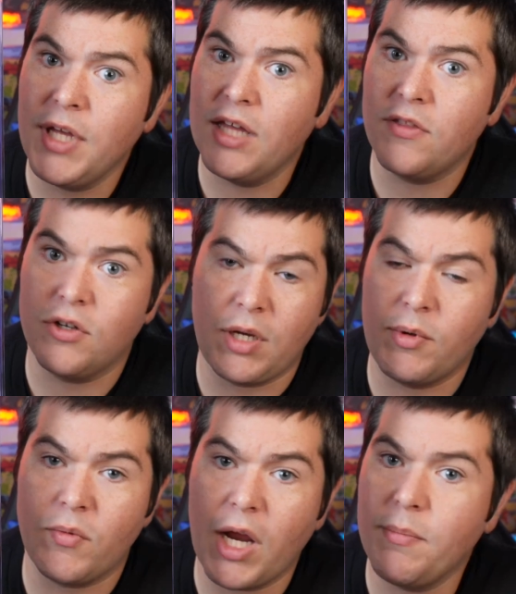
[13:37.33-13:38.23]
and they're
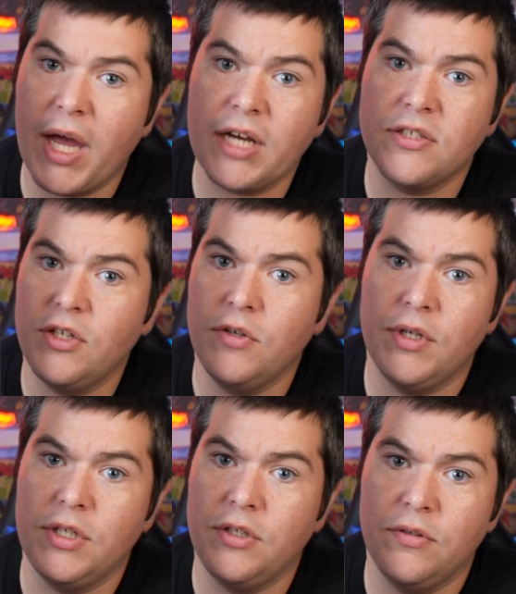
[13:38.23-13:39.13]
coming right back to you,
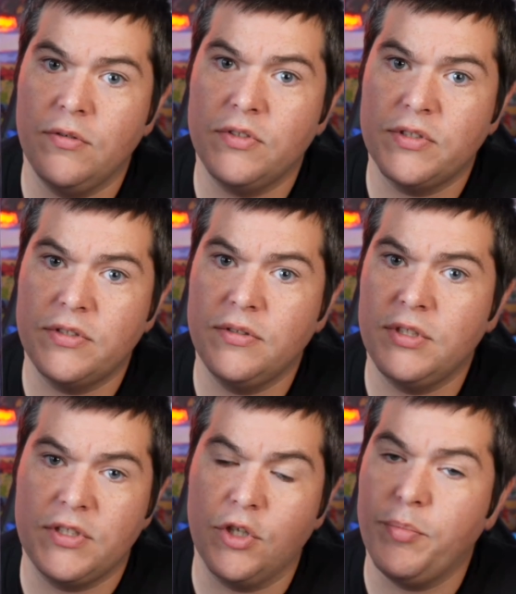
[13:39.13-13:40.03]
and you
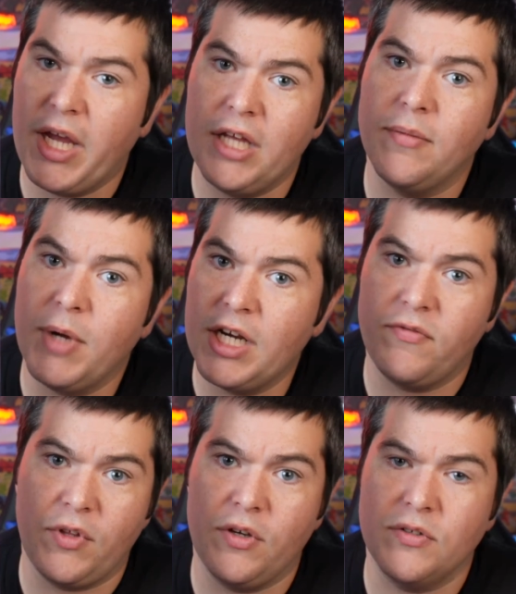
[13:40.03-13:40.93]
still paid the money
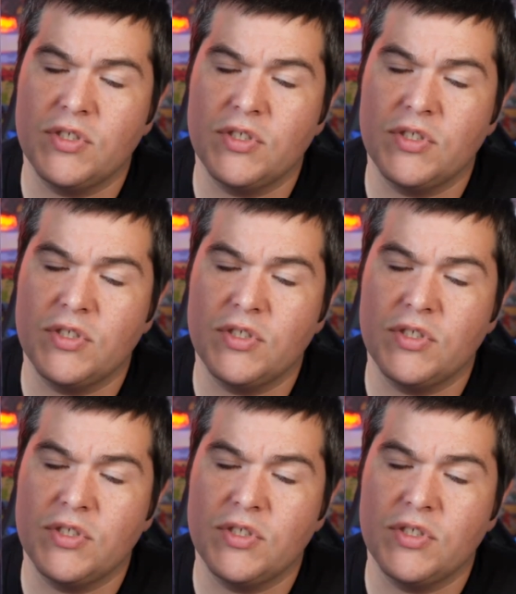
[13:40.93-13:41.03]
for those.